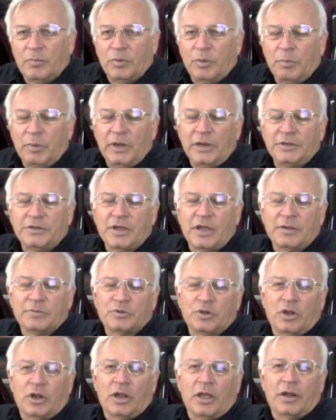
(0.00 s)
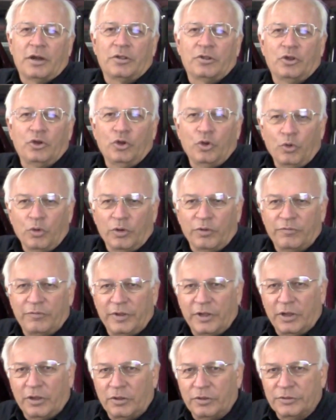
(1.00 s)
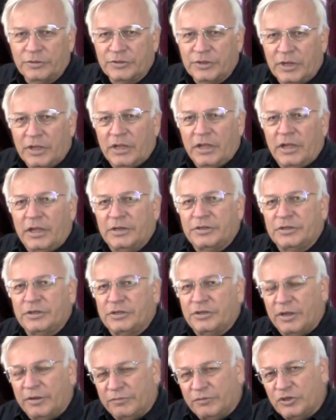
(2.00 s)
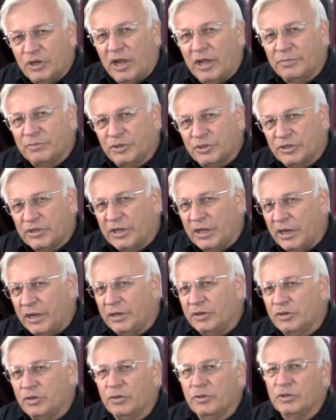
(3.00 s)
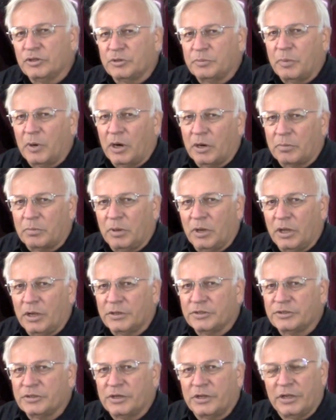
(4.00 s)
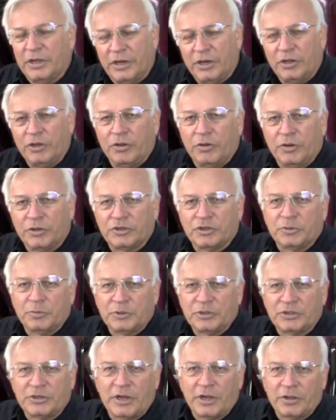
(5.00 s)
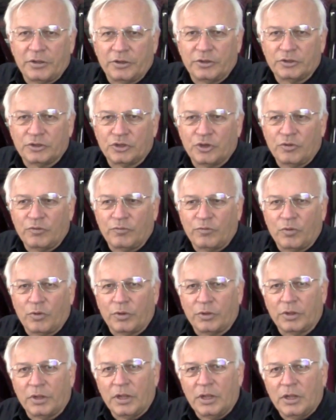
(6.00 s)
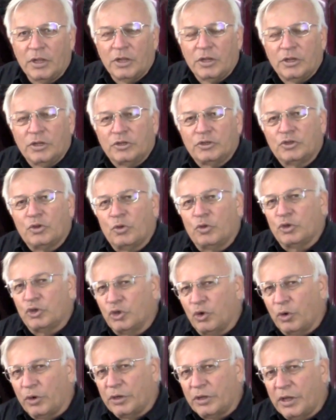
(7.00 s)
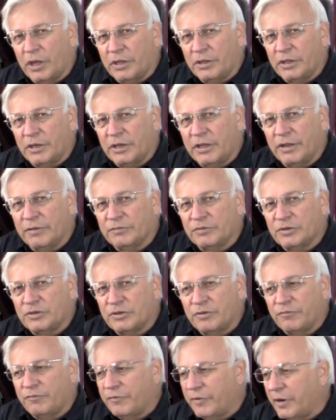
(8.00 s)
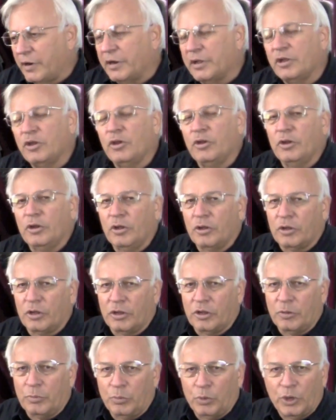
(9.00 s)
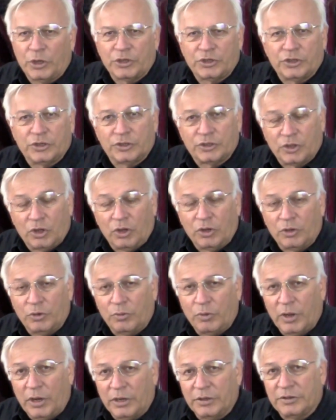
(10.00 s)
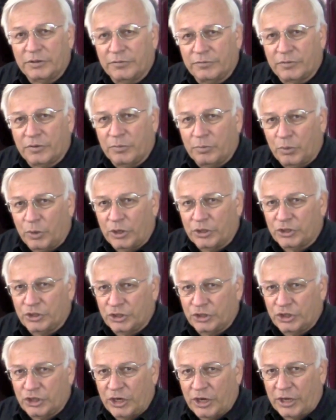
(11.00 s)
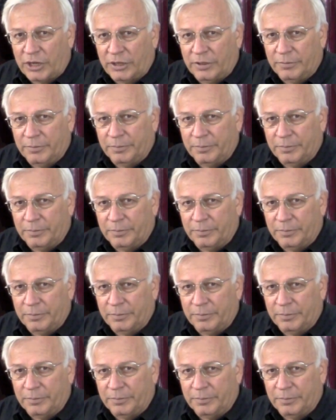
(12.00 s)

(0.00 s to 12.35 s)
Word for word: But many times on a lot of the newer vehicles, it's a tough job just getting to the spark plugs, getting your instruments down there and so forth. So a shortcut that gives us a very good look at compression is called a relative compression check.